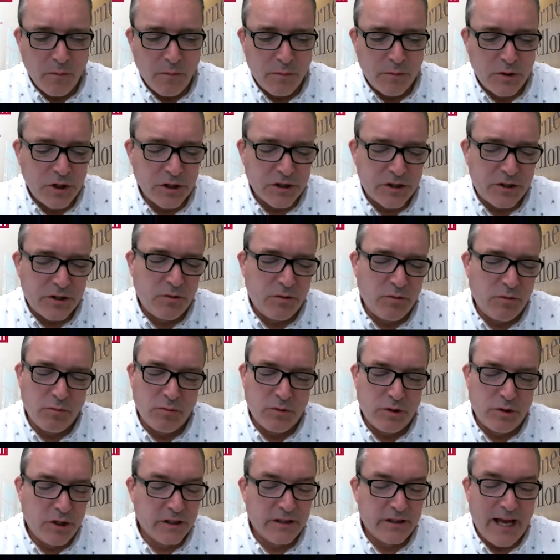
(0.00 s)
Just
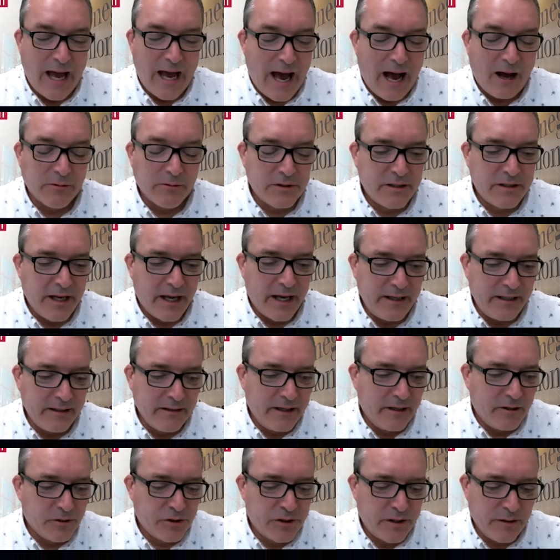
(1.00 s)
outstanding
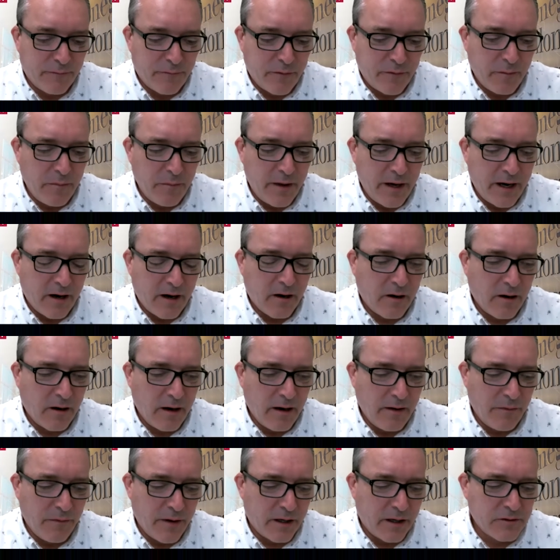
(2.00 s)
leadership from
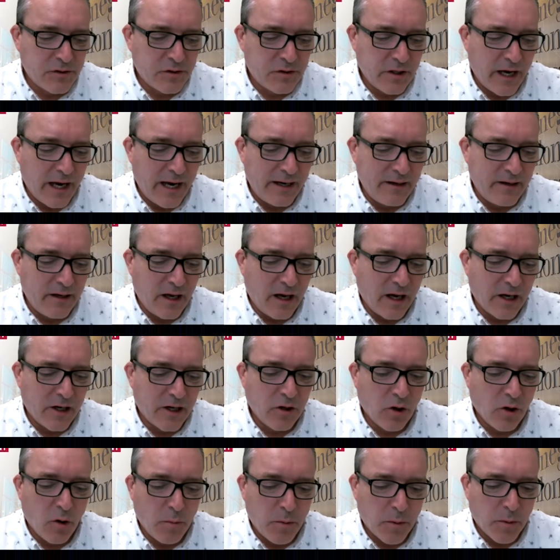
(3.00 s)
their side, a
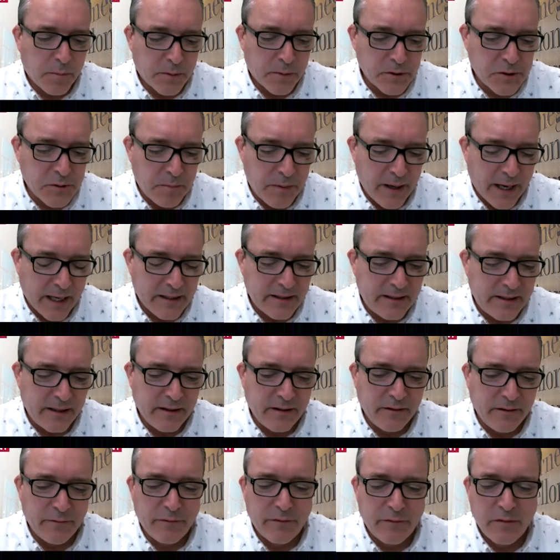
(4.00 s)
global
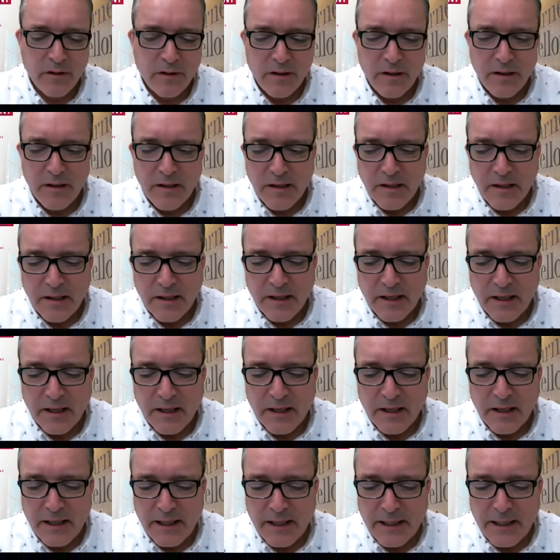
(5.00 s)
perspective.
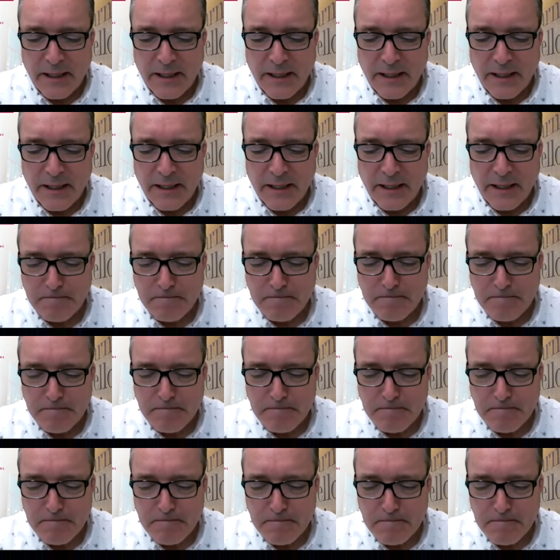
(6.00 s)
And
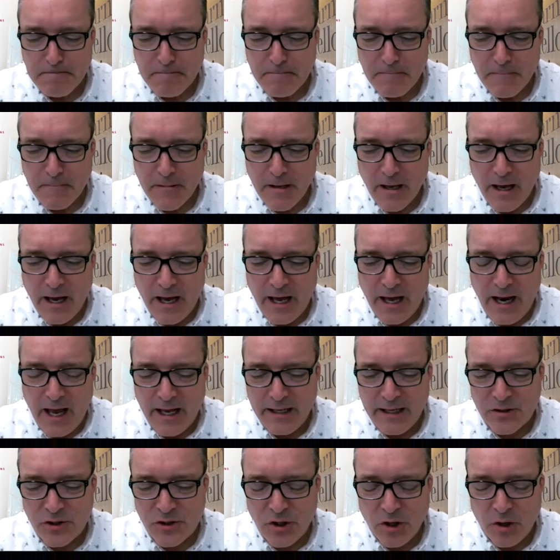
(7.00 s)

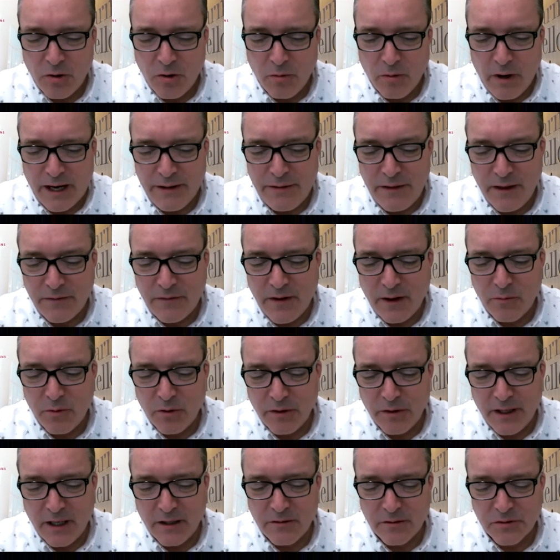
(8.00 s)
so I think they
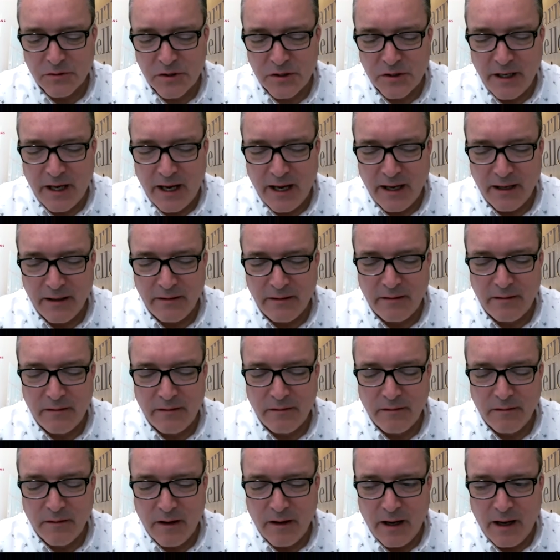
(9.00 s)
really understand
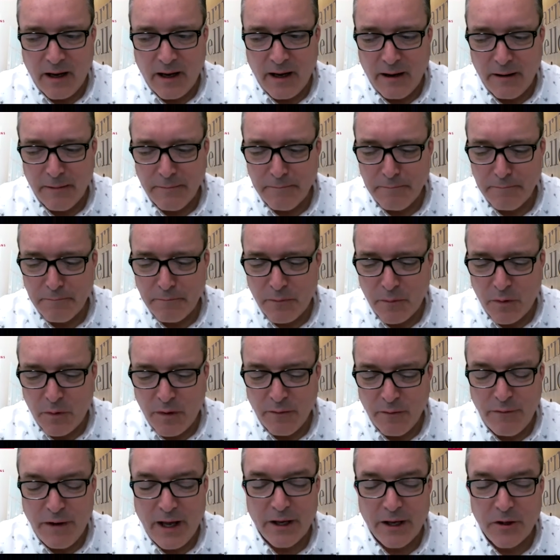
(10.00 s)
the
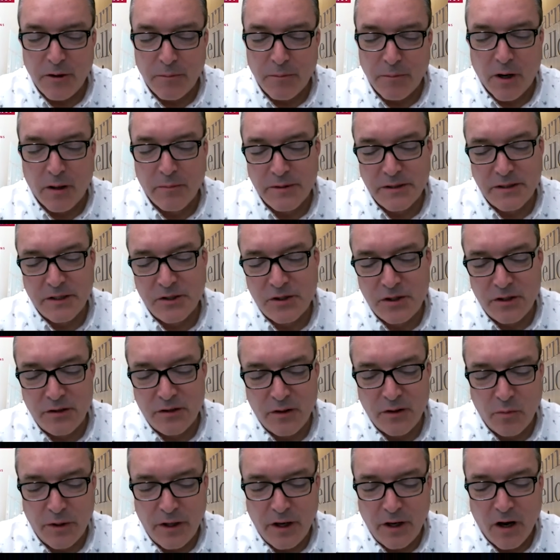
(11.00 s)
value proposition
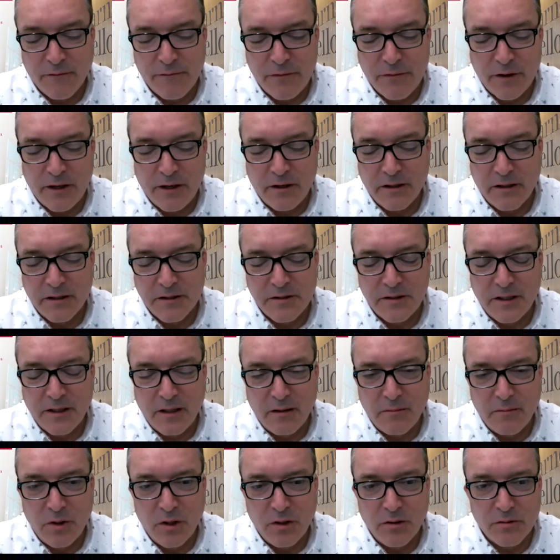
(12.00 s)
that we offer here at
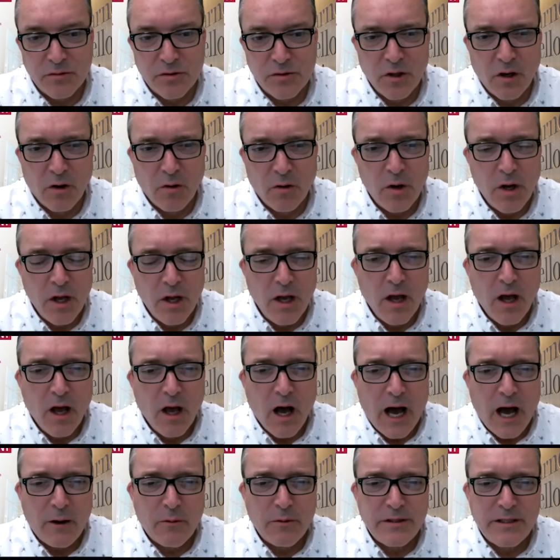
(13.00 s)
CMU. So
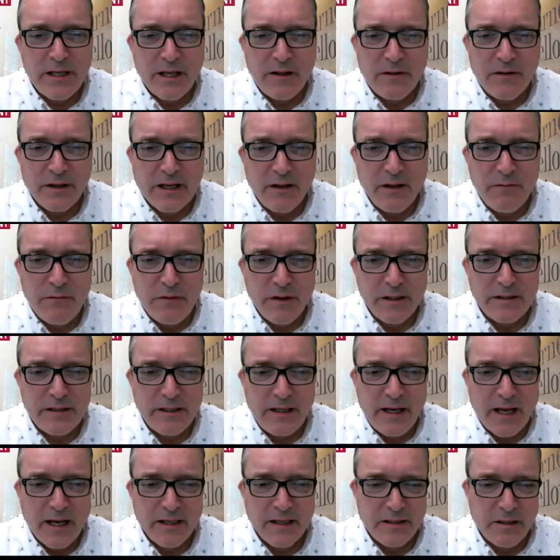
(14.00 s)
I would say the
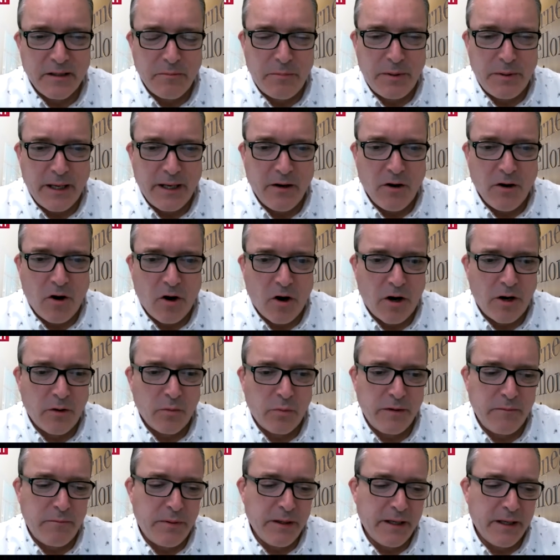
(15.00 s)
convincing hasn't been hard.
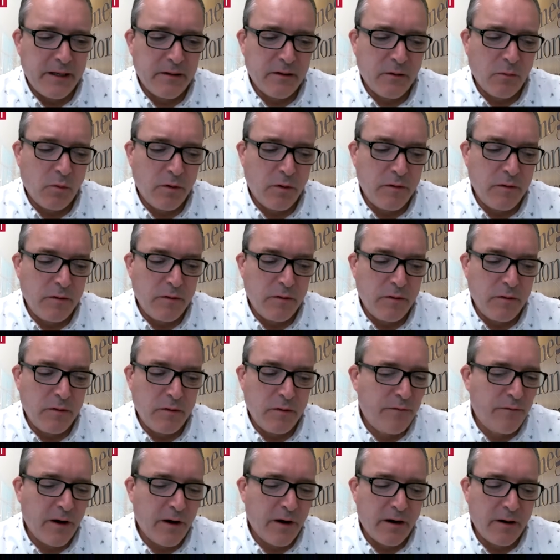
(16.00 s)
We've
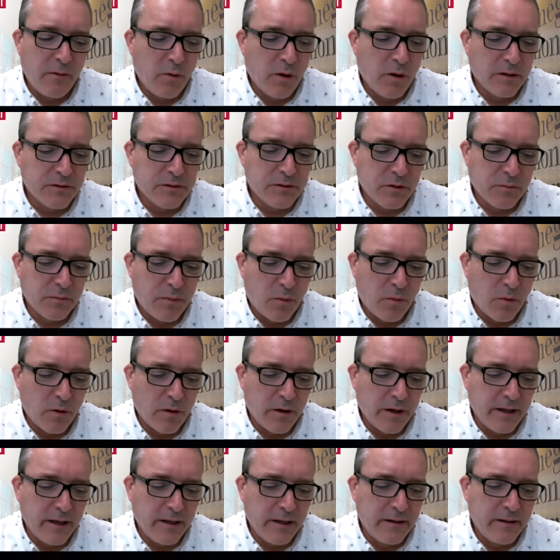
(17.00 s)
been very well
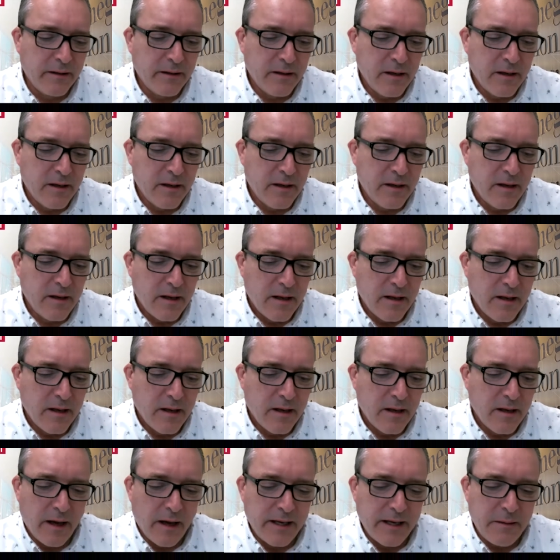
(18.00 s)
supported
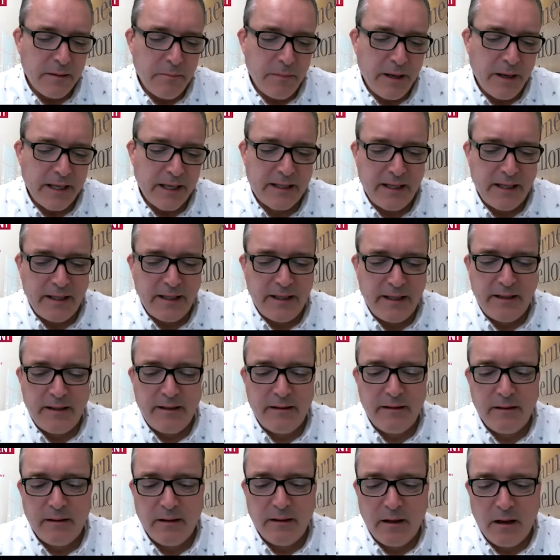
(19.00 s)
in
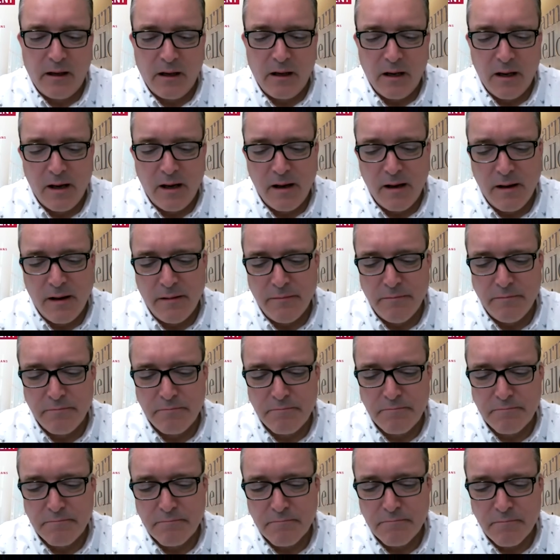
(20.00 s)
making
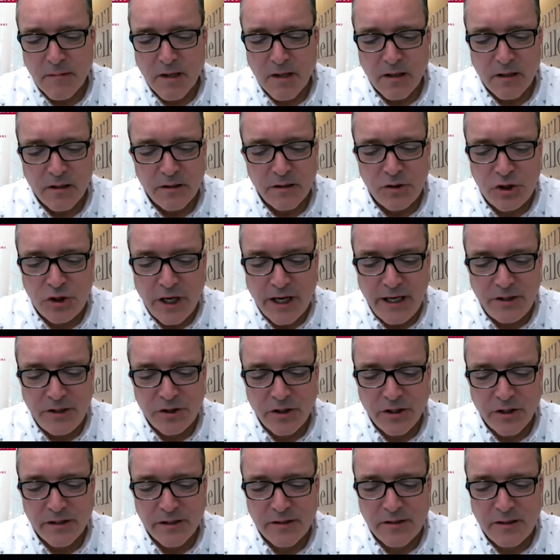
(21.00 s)

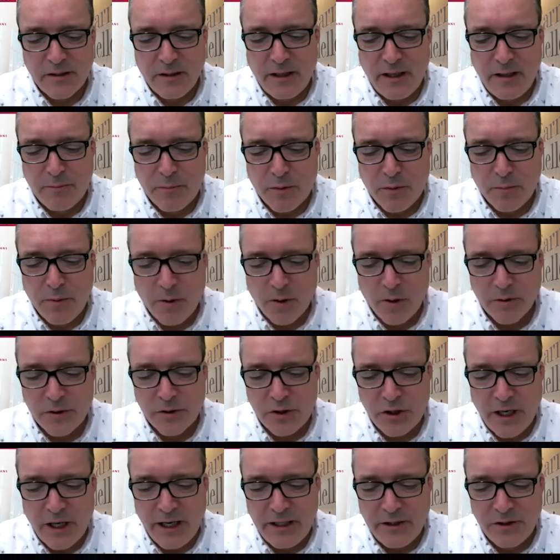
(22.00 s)
changes, any proposed
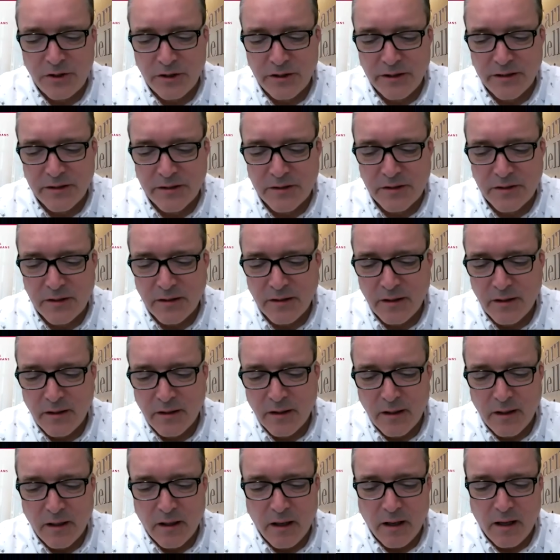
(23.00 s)
changes.
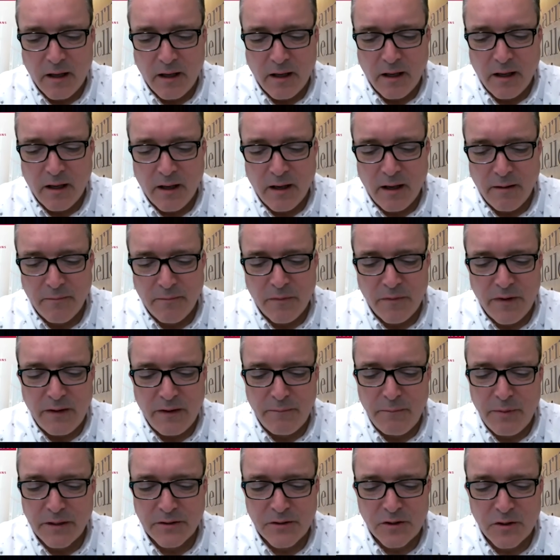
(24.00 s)

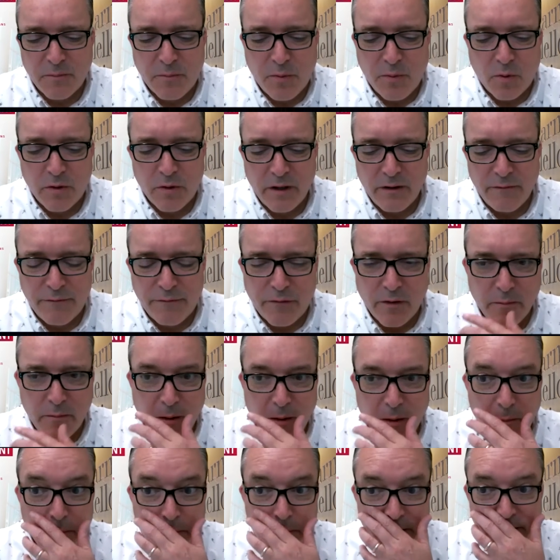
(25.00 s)
They've been supported from
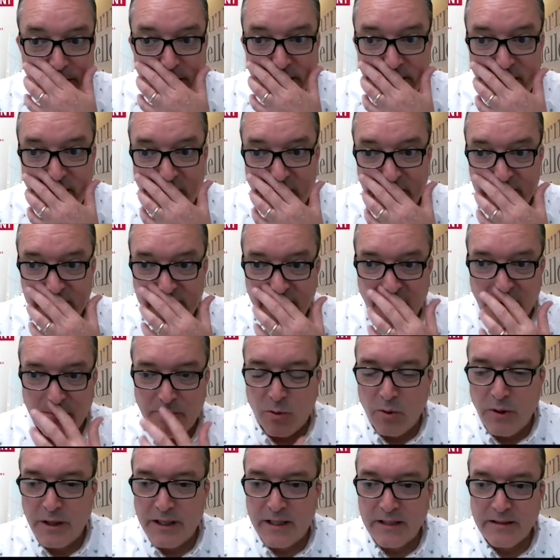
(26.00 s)
a budgetary
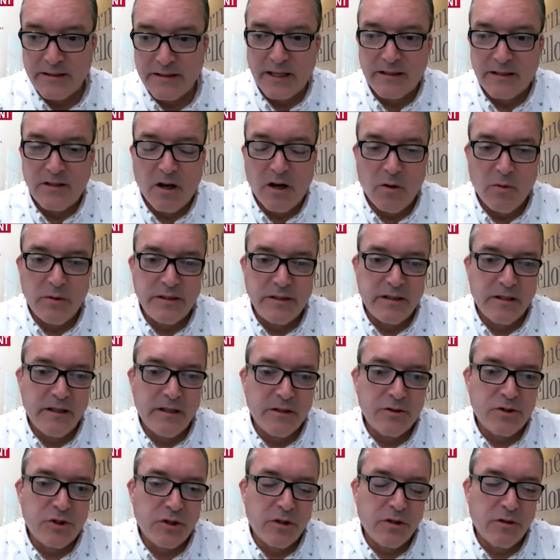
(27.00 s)
standpoint because that's always an
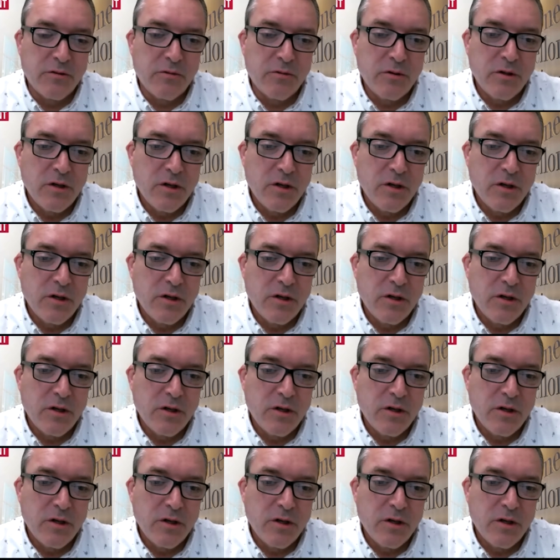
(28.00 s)
issue.